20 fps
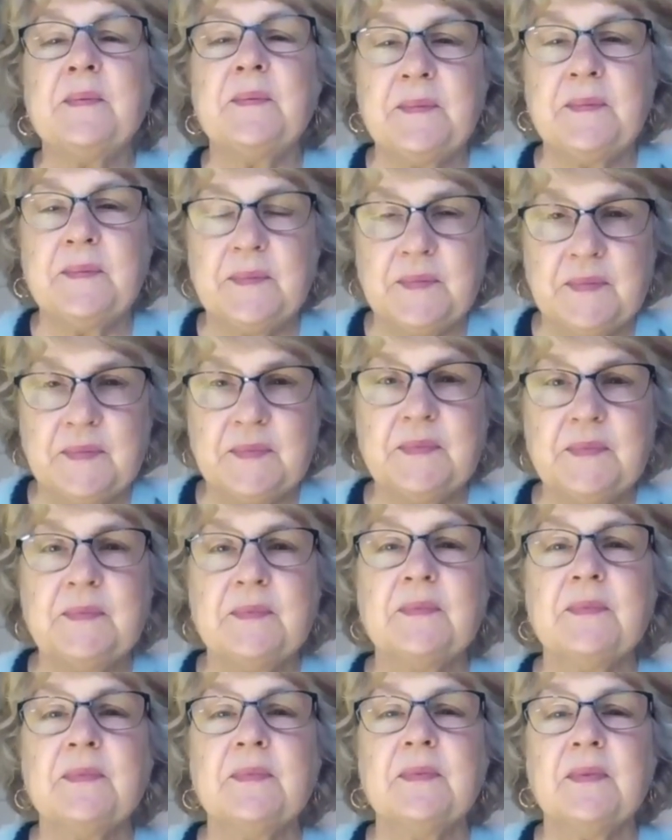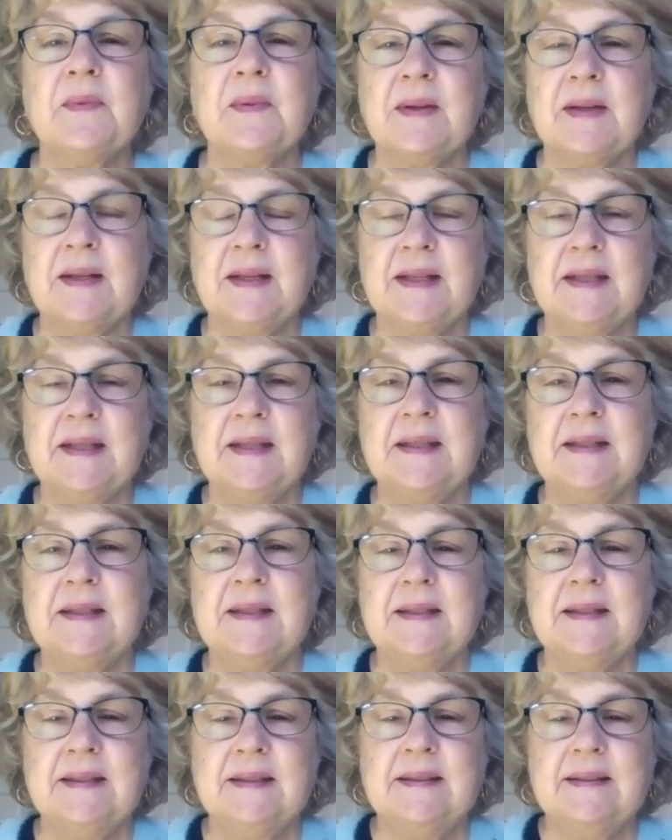It had been the original
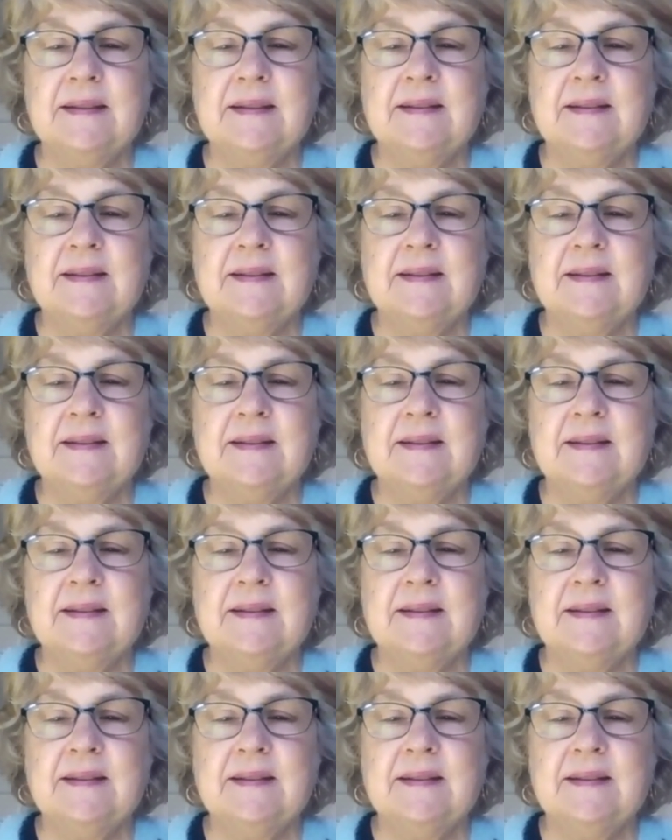house,